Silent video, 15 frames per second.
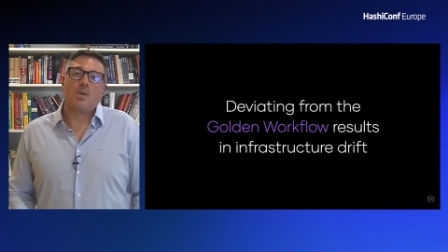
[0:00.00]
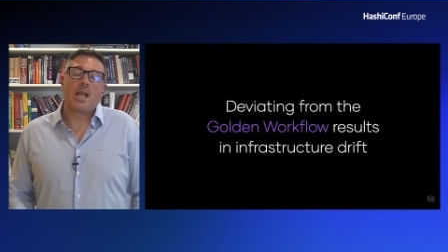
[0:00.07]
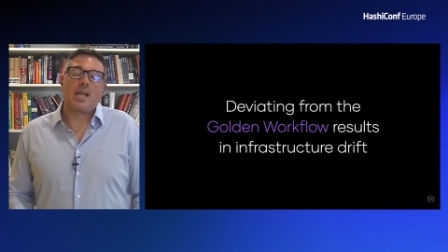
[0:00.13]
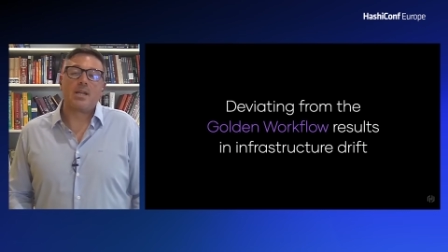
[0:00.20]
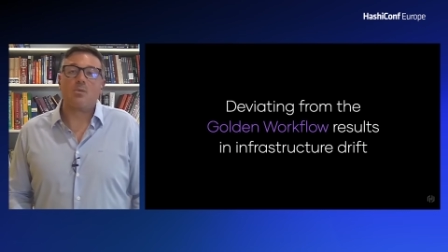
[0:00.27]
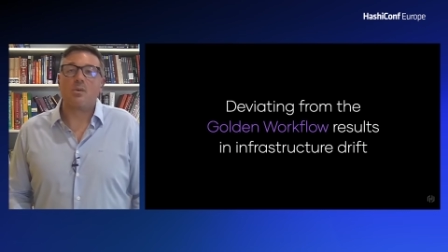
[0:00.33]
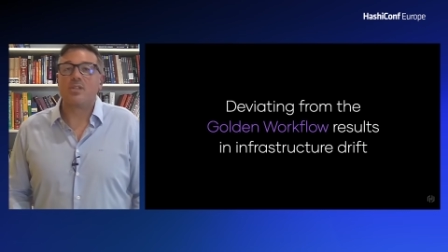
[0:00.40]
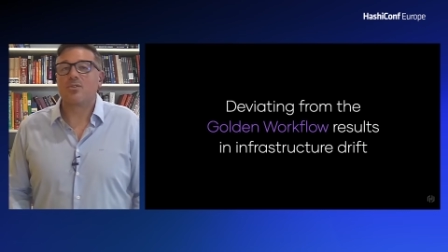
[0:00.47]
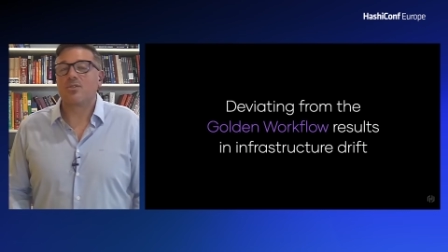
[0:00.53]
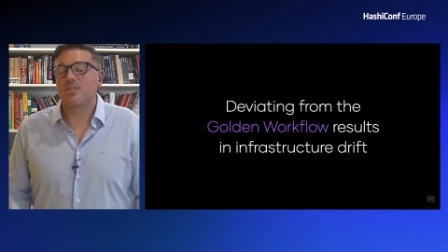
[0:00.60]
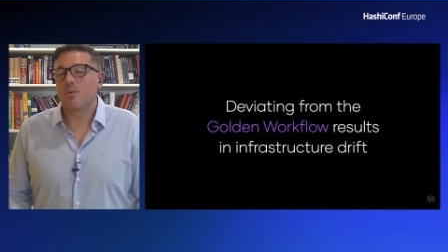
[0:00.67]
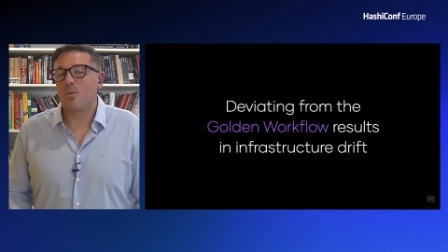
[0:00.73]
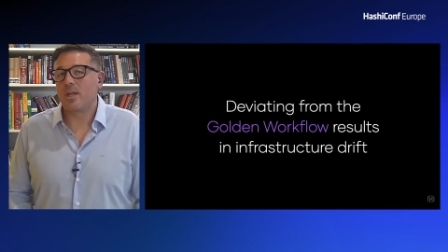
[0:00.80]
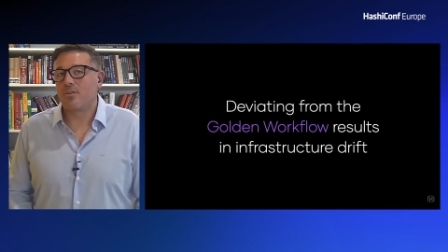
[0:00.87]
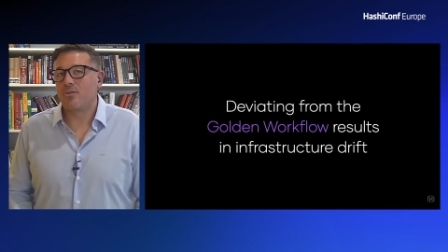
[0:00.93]
any resource
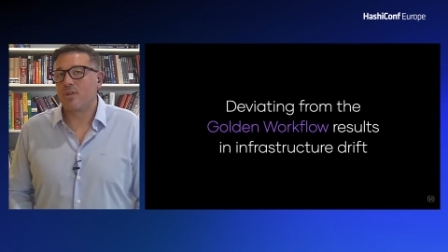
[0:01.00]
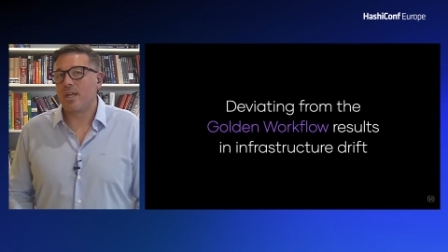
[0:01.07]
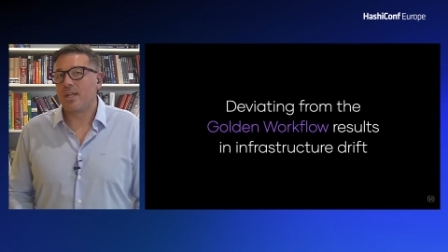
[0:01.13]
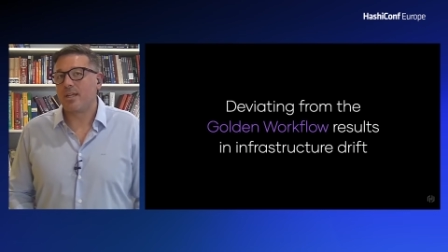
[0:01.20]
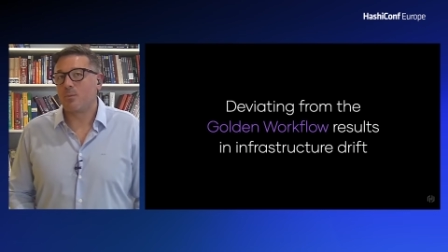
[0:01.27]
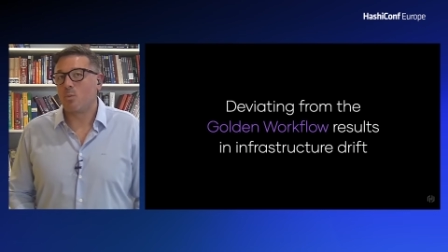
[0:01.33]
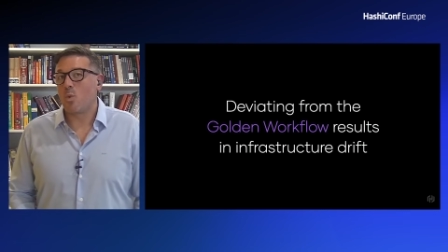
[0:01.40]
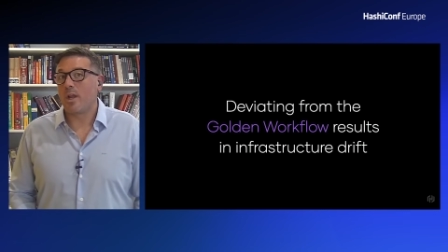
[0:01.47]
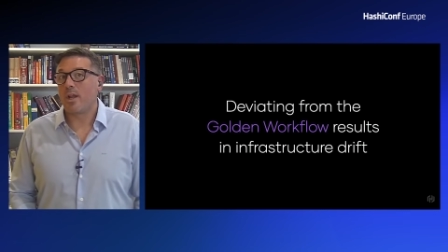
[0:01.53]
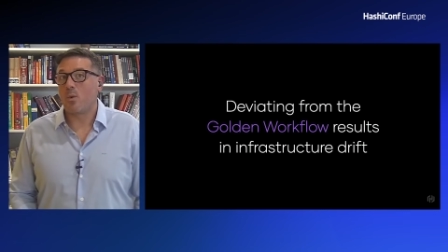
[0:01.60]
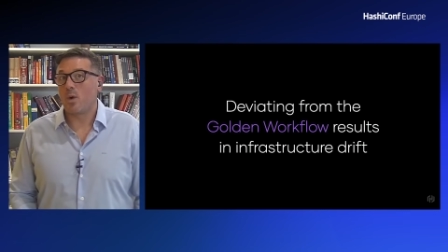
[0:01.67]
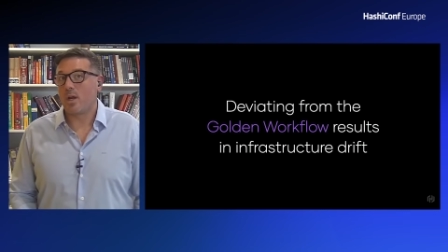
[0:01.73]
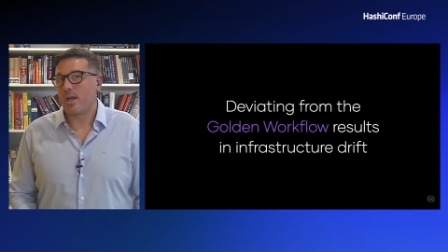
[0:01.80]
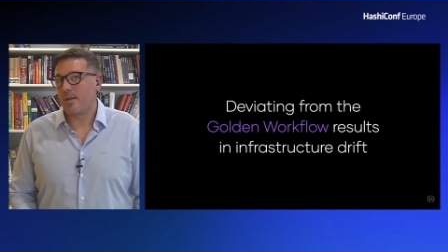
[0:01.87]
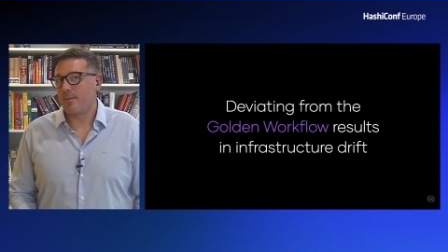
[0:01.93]
that we created went
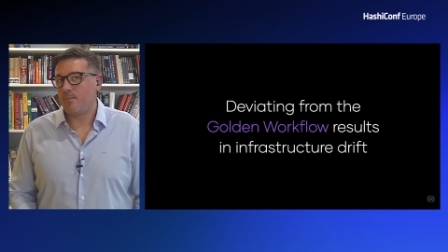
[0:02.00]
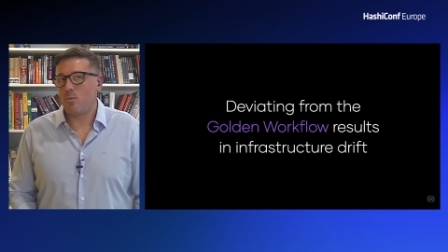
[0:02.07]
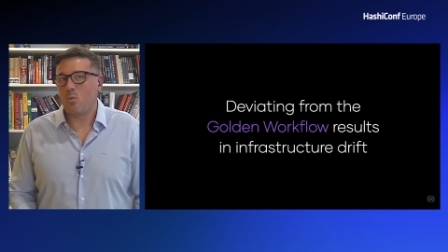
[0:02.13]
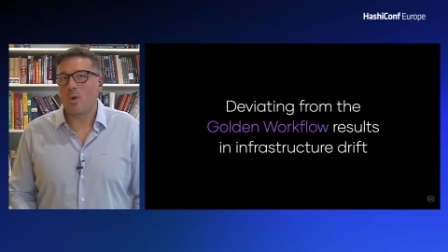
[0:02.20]
away.